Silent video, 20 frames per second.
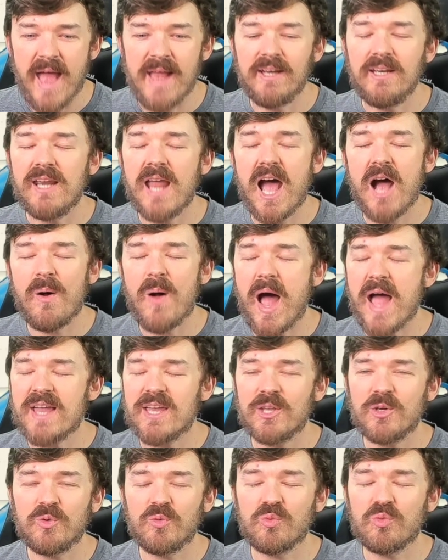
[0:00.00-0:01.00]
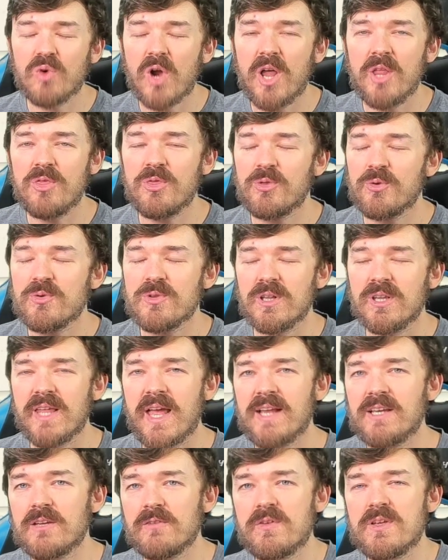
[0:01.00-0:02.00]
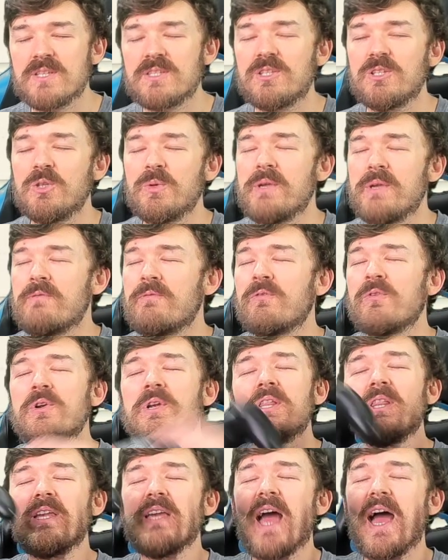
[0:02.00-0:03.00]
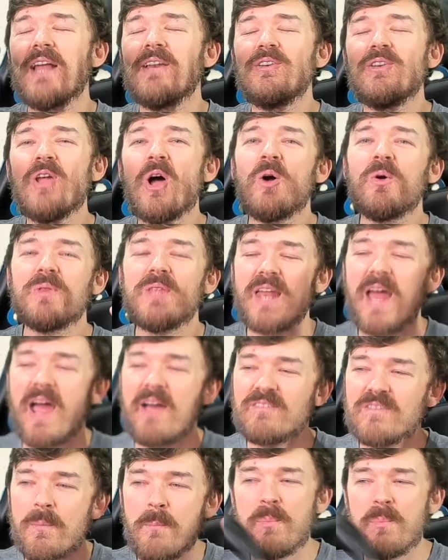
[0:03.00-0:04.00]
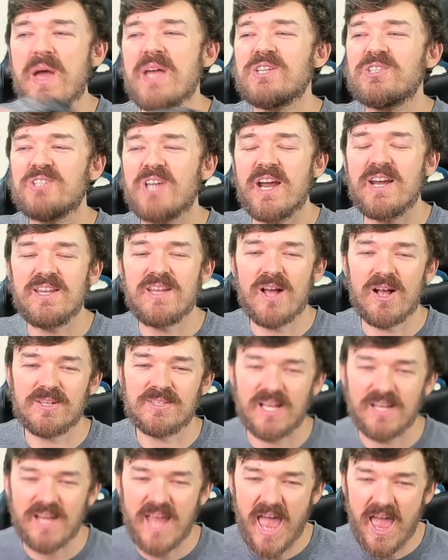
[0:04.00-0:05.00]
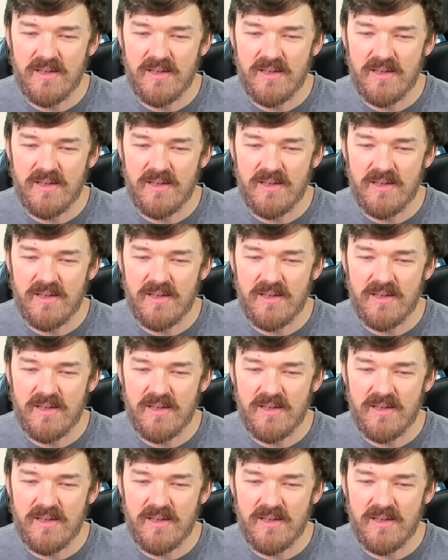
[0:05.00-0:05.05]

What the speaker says: and now I can run through the land of Hisui freely and know that I have the best shiny odds on